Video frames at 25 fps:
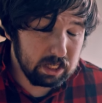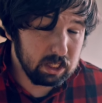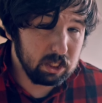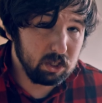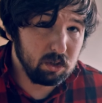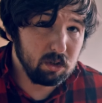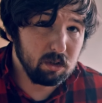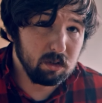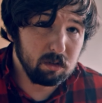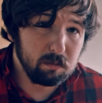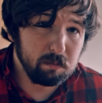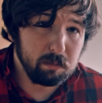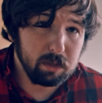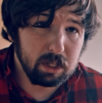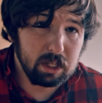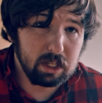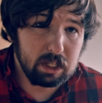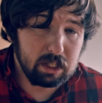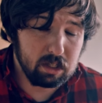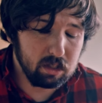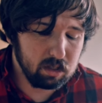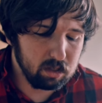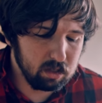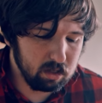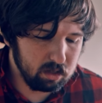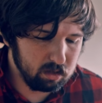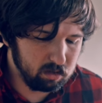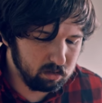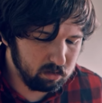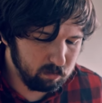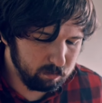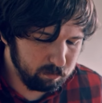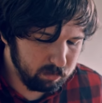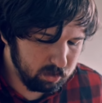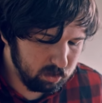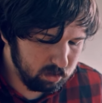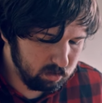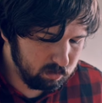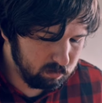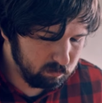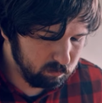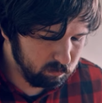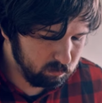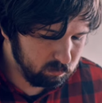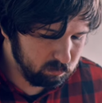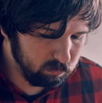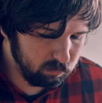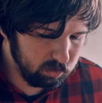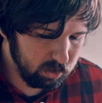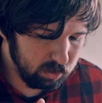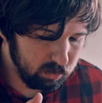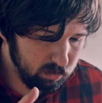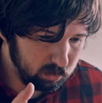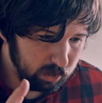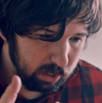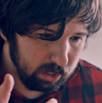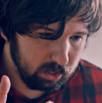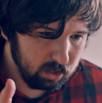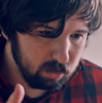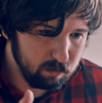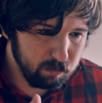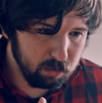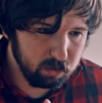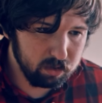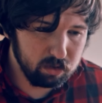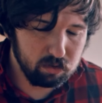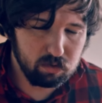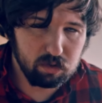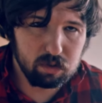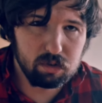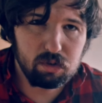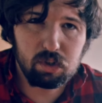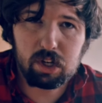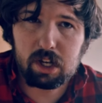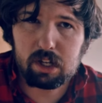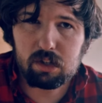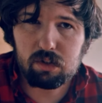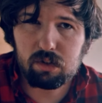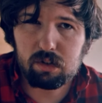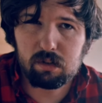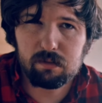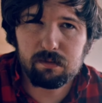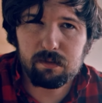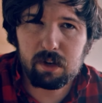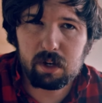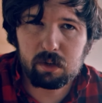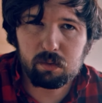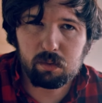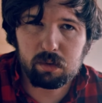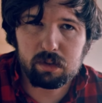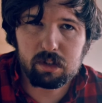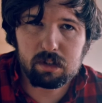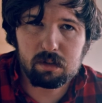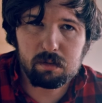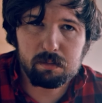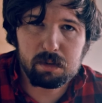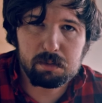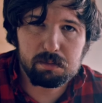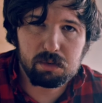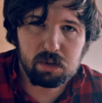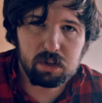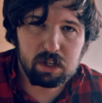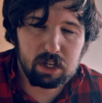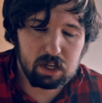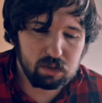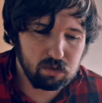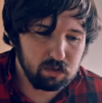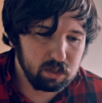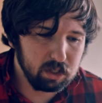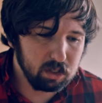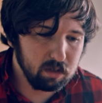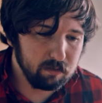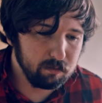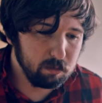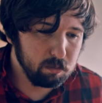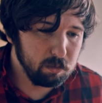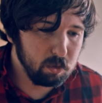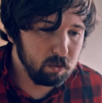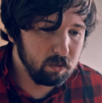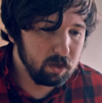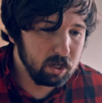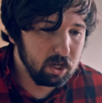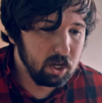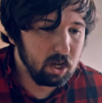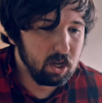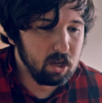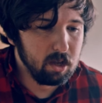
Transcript: It could be that it's something that your anchor point has just changed, you found one that's a bit more naturally comfortable.